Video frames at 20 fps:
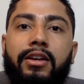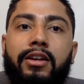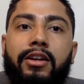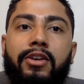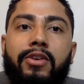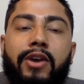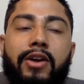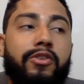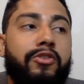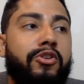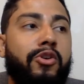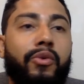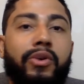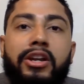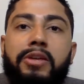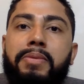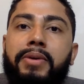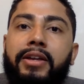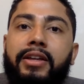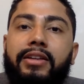You know, I don't know
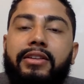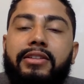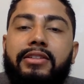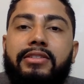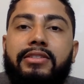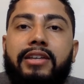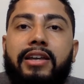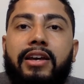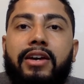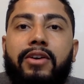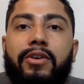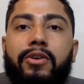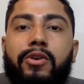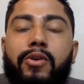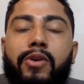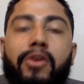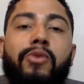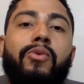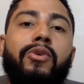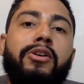anybody in this town,
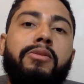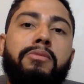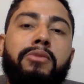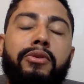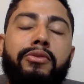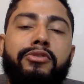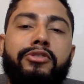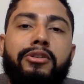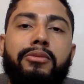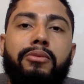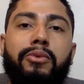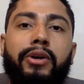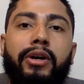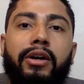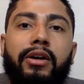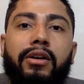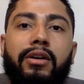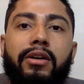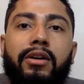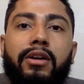or I don't want to move
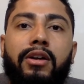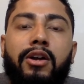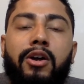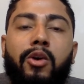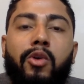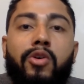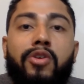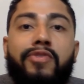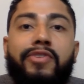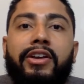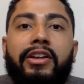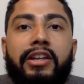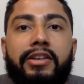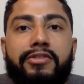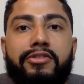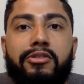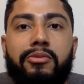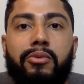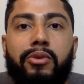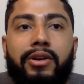somewhere. Or if I
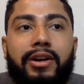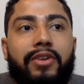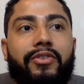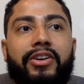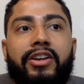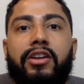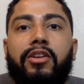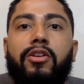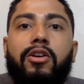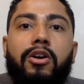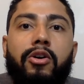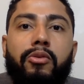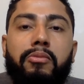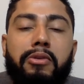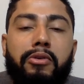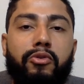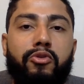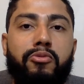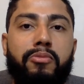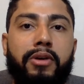live somewhere I don't get along with
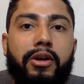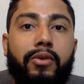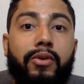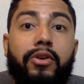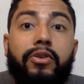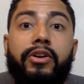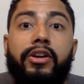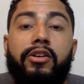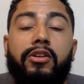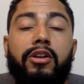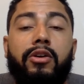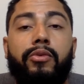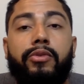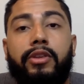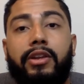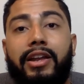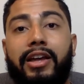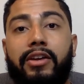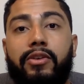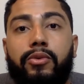my roommate, or I don't get along with
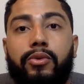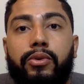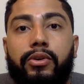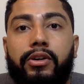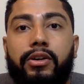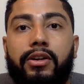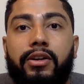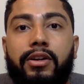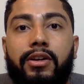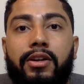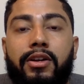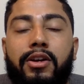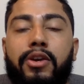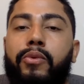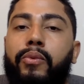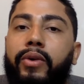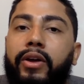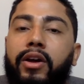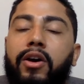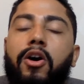the landlord,
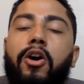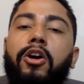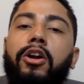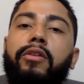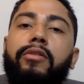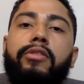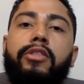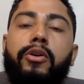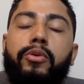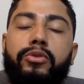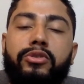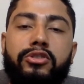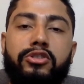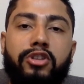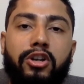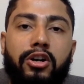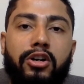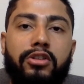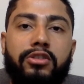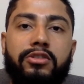right? All of those
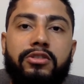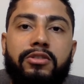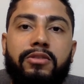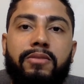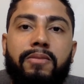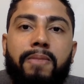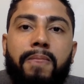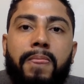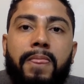thoughts,